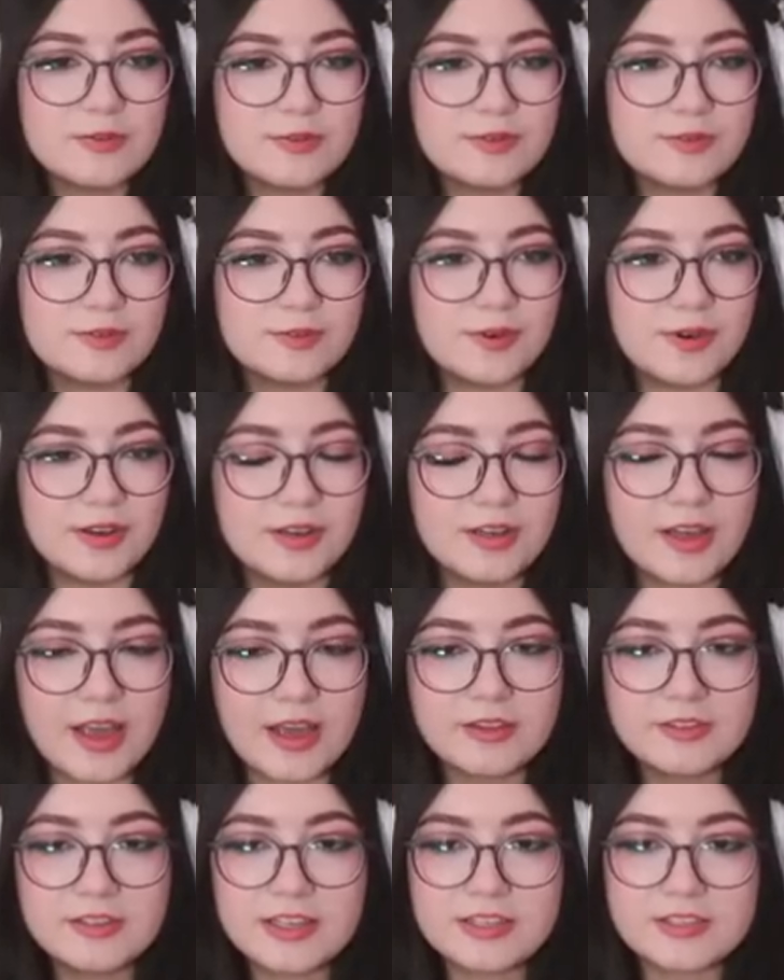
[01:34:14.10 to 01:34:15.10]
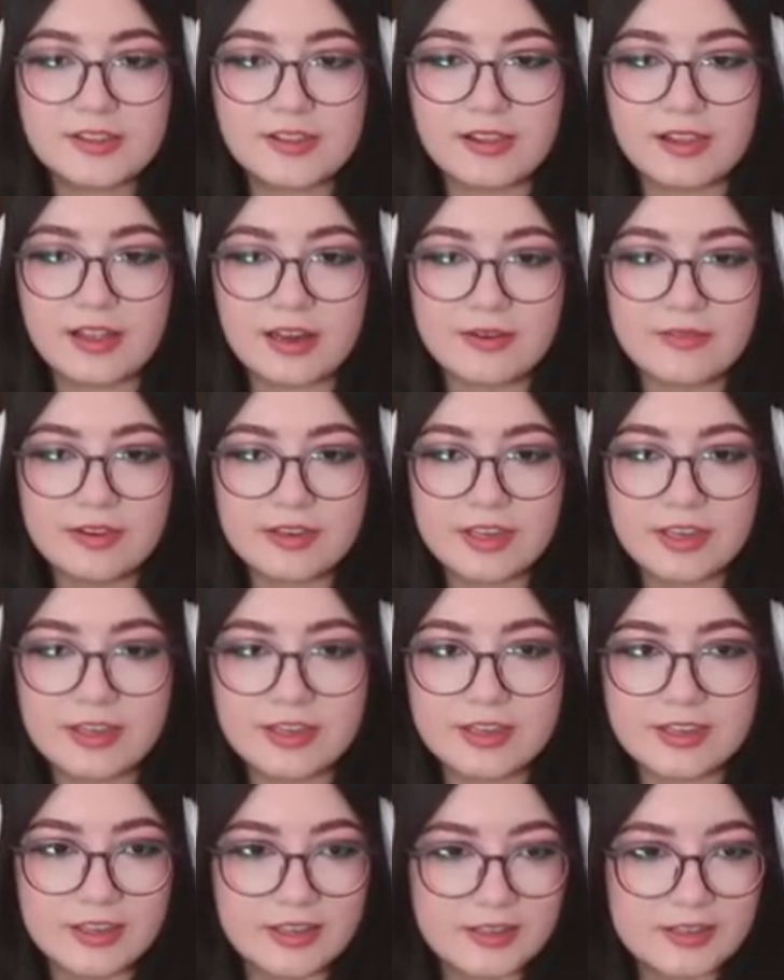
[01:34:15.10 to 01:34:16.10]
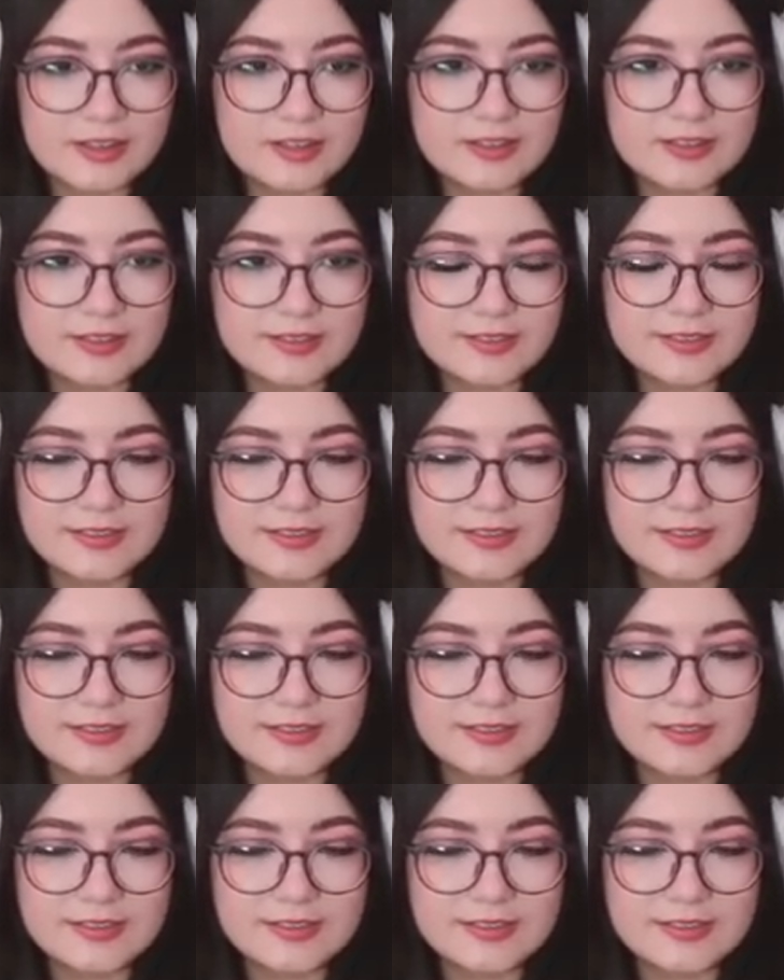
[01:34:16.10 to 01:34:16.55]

Ooh, Aldi has a lava cake.